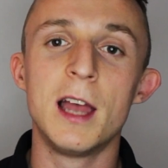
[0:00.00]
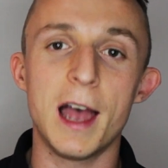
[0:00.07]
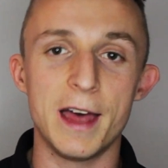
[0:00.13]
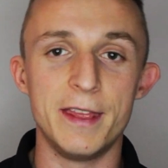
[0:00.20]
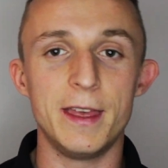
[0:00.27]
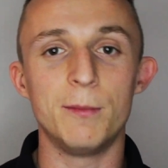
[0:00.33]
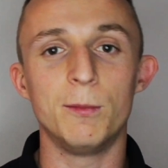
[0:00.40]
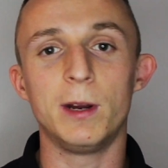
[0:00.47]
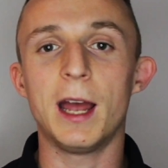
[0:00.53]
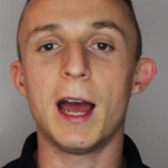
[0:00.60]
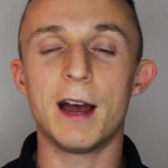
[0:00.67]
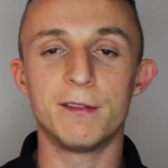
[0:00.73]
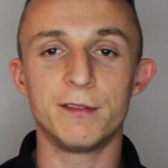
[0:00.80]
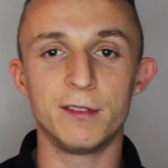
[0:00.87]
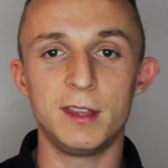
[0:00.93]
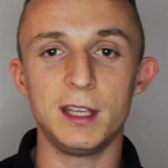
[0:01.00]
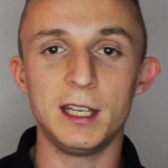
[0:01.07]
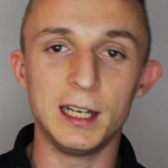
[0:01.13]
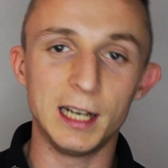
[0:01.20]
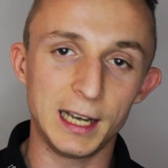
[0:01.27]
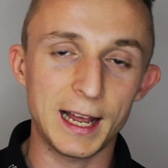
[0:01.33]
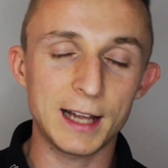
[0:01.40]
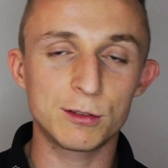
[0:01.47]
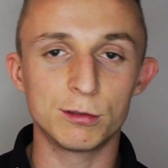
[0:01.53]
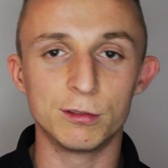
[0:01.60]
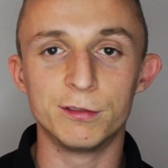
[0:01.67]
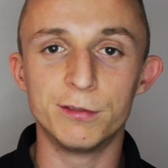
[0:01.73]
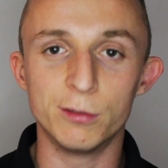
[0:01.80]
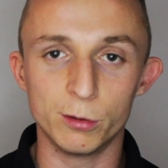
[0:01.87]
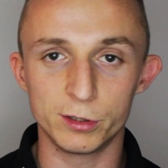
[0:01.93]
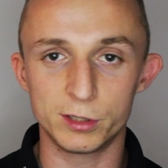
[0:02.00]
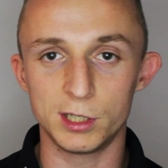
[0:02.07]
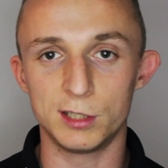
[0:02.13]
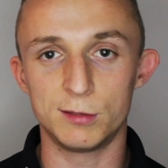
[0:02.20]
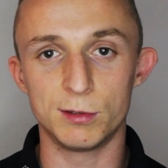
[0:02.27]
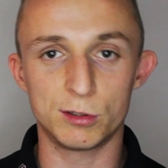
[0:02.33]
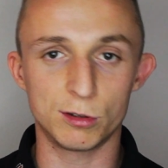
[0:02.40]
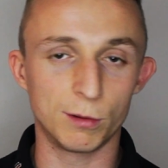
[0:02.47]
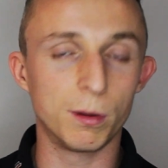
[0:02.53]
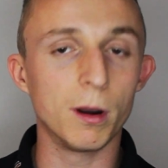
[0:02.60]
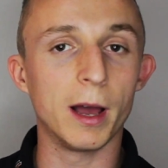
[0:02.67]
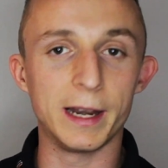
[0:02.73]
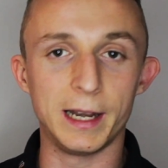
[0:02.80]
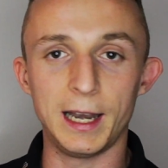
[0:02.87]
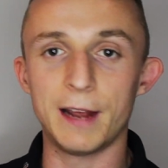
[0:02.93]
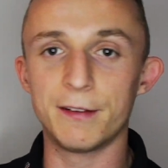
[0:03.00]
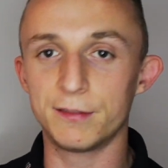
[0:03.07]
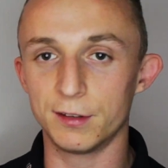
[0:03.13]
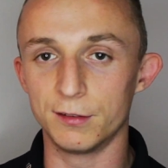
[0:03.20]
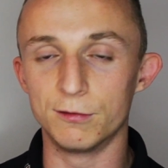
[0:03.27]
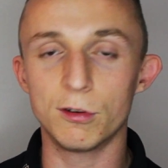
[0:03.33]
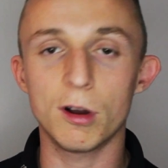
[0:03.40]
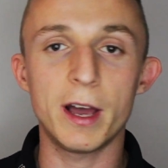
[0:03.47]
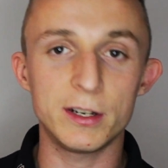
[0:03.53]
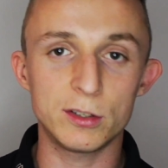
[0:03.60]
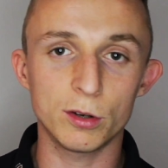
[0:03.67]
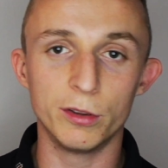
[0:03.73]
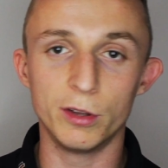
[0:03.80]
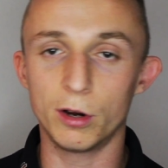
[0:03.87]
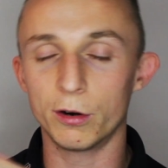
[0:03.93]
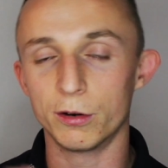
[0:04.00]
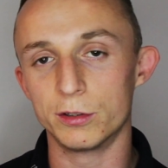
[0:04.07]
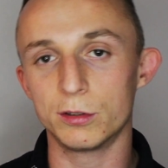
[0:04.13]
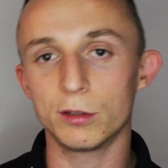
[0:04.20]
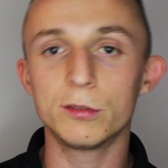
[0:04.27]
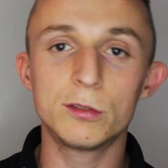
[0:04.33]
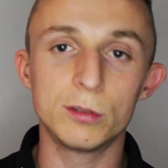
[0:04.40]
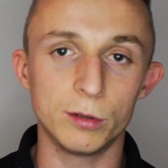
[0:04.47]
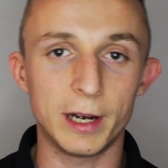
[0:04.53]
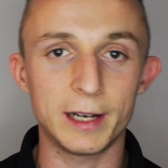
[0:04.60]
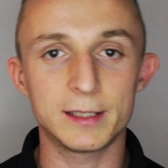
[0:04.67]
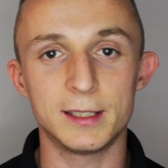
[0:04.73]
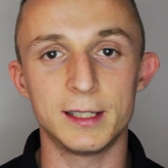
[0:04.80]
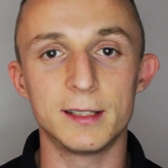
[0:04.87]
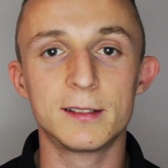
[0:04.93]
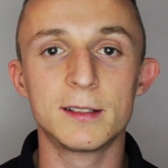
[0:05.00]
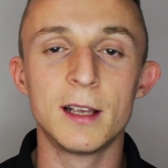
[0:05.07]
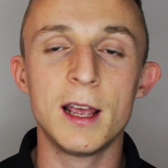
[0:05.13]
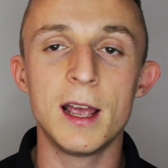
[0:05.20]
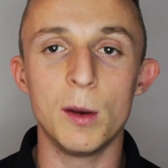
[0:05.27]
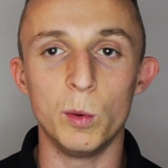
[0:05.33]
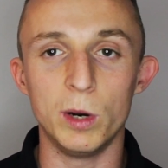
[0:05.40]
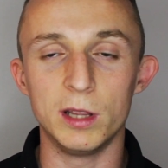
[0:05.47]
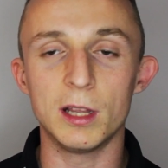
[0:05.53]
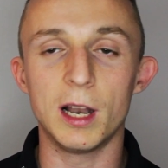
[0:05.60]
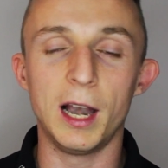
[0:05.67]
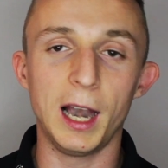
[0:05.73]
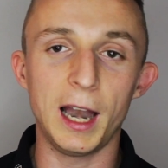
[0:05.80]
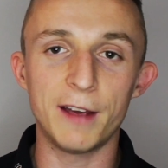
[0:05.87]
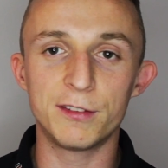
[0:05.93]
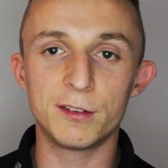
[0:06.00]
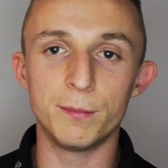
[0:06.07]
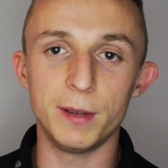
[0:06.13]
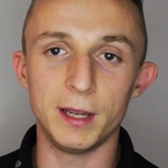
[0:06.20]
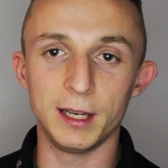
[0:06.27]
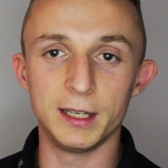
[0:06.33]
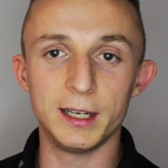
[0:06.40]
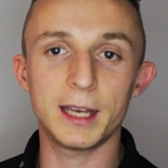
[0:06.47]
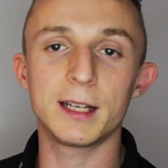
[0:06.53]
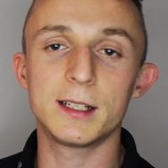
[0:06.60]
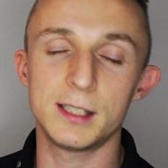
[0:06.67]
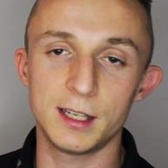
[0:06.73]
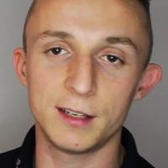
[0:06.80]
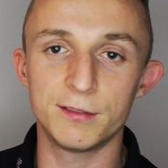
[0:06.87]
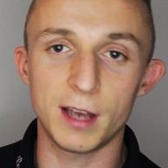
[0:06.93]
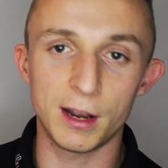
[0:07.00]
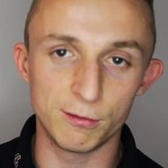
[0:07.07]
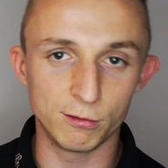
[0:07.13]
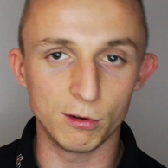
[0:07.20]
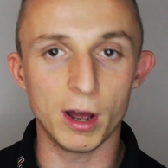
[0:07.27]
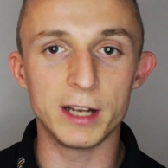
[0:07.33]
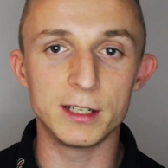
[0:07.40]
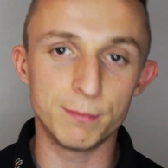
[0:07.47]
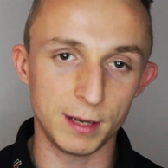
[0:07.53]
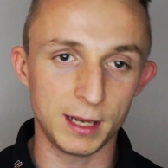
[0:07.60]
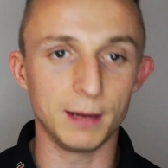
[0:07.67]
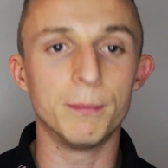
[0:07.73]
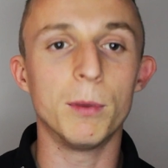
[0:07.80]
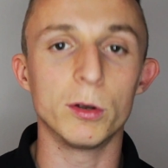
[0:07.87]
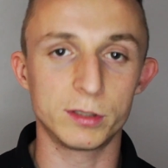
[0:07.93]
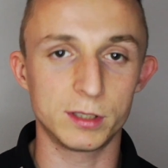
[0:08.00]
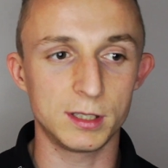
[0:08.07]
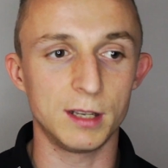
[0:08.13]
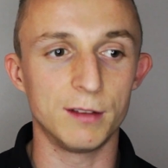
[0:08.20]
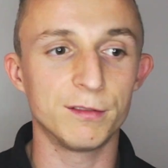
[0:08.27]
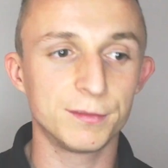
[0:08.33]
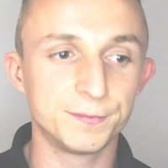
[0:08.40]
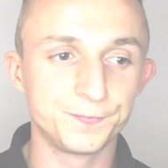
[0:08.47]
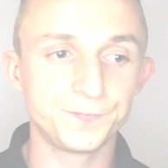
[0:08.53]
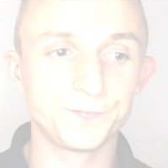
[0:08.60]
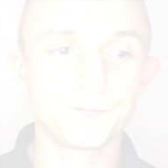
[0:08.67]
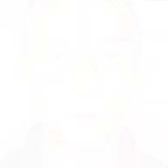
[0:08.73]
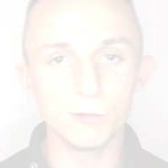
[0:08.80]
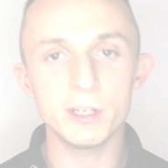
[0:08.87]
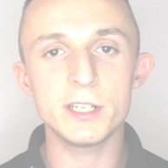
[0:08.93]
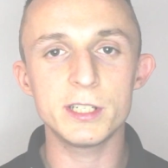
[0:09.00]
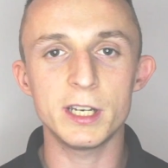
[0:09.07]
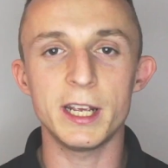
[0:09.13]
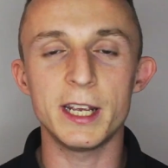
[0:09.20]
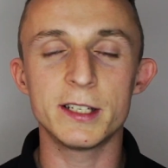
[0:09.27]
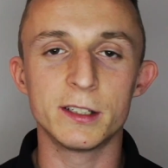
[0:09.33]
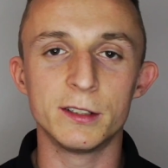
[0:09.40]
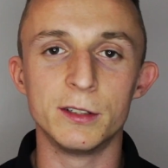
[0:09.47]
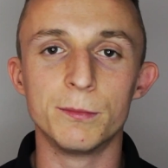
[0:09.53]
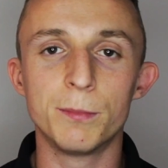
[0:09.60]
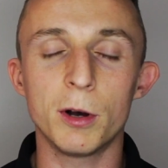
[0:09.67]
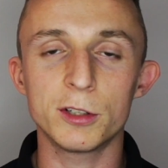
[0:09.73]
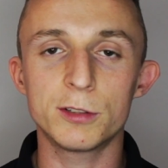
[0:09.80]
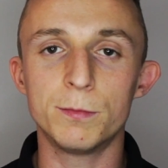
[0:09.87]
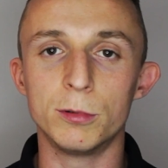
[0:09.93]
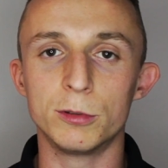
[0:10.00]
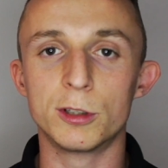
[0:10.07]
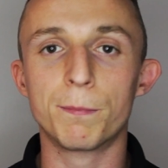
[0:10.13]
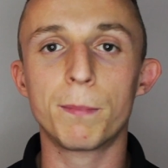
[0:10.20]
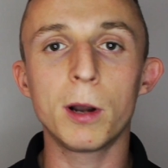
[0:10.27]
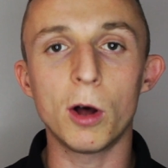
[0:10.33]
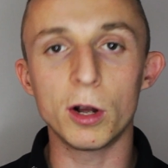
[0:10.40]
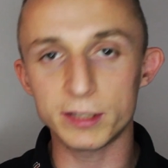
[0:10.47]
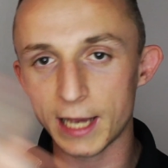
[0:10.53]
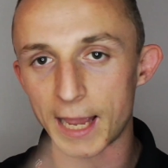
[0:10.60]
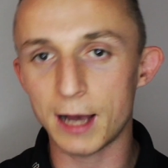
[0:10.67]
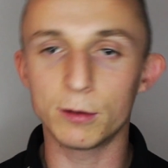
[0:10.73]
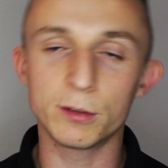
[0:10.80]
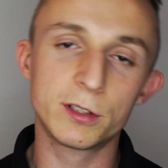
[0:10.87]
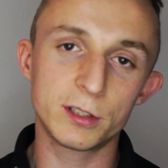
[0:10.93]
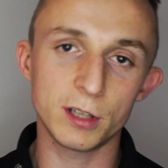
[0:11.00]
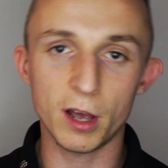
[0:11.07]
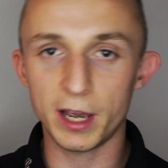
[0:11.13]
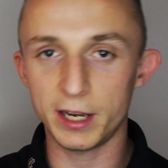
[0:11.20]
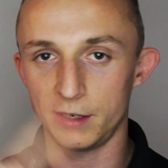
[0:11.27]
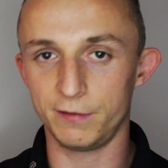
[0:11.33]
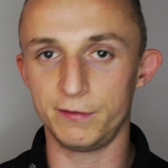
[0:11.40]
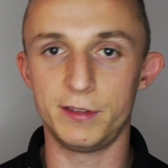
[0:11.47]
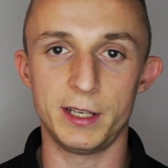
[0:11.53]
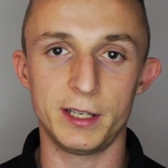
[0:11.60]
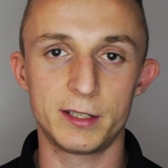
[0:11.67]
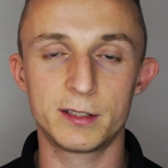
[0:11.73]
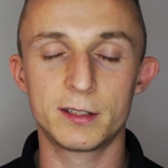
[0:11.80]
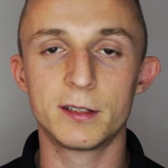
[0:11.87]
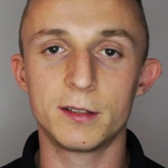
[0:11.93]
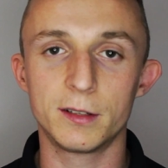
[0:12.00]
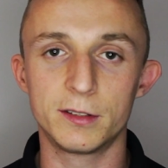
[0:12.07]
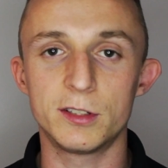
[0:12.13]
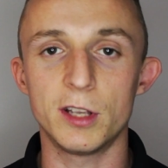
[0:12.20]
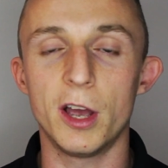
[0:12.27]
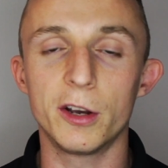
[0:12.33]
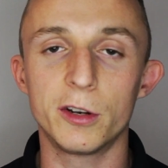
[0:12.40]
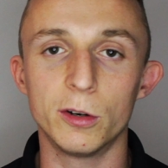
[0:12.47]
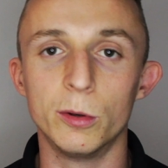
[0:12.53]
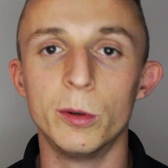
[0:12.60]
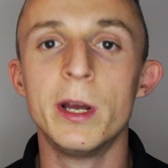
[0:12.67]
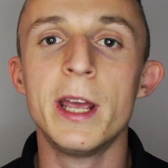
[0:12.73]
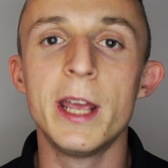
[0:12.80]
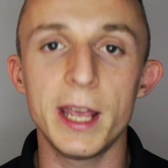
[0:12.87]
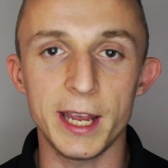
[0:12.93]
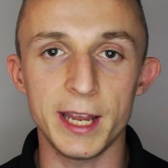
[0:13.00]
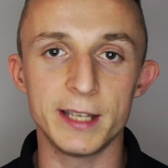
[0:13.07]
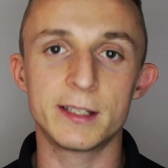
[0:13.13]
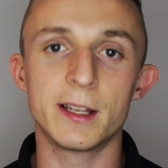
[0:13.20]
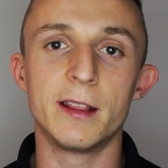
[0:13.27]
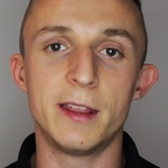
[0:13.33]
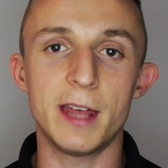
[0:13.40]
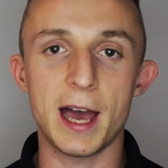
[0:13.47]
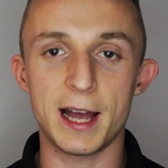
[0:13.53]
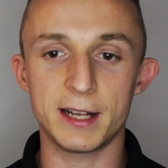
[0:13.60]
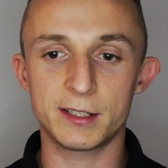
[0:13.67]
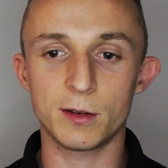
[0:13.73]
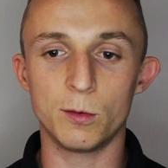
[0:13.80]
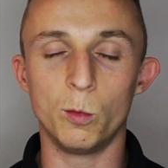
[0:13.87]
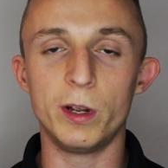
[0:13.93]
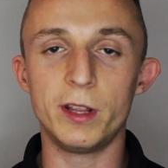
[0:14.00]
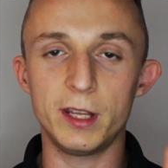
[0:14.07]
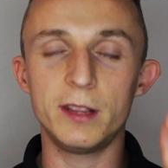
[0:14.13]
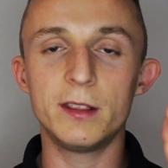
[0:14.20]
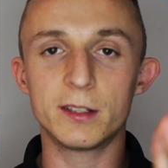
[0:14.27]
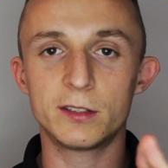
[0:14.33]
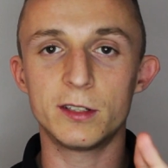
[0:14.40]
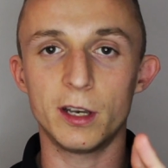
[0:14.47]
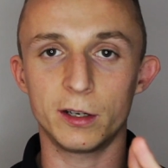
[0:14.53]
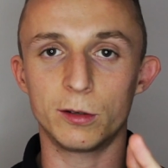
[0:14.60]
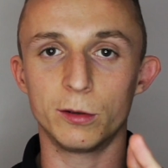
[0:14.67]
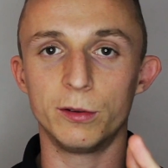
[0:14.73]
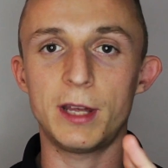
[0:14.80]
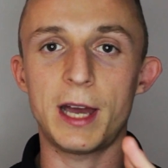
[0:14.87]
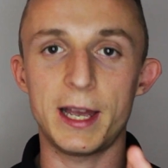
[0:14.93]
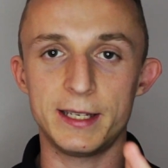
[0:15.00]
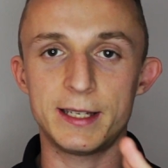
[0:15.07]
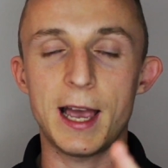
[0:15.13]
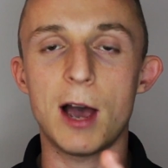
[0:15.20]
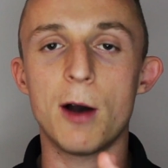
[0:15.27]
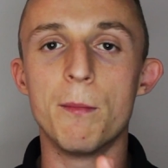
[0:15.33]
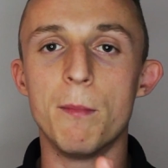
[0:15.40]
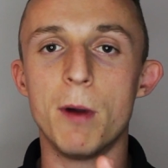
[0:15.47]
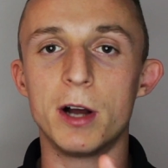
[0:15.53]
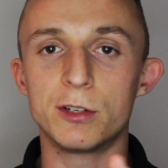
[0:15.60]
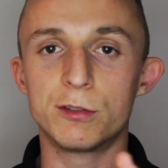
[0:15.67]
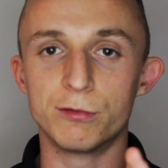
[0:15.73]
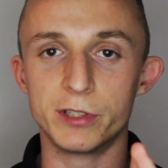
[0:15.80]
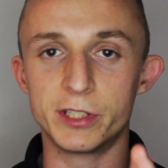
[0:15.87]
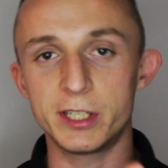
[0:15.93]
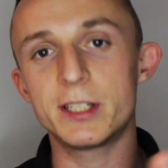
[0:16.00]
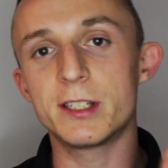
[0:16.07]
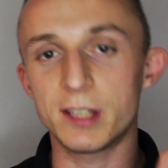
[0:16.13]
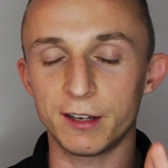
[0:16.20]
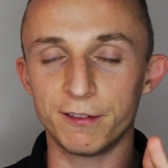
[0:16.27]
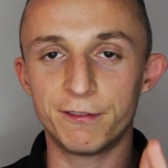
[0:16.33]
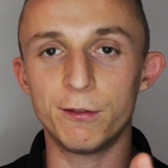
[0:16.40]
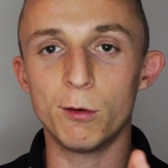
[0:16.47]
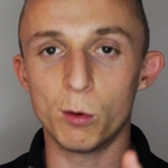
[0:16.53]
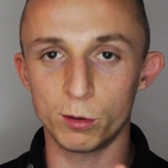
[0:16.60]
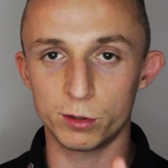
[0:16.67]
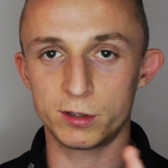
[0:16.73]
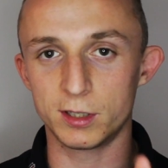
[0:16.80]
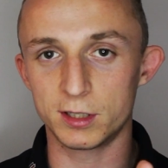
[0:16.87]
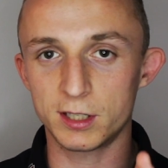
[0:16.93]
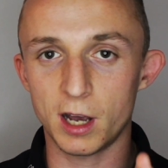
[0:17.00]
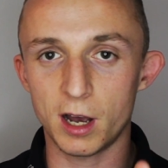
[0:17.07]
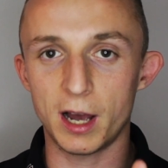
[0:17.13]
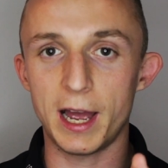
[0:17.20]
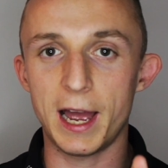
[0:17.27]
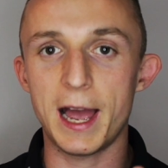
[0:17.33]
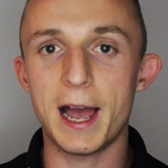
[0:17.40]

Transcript: And then we have the lateral forces, which are applied left and right on the horizontal axis, with left being negative and right being positive. The reason it isn't possible to plot outside of this circle is that within the circle, that is how much resisting force the tyre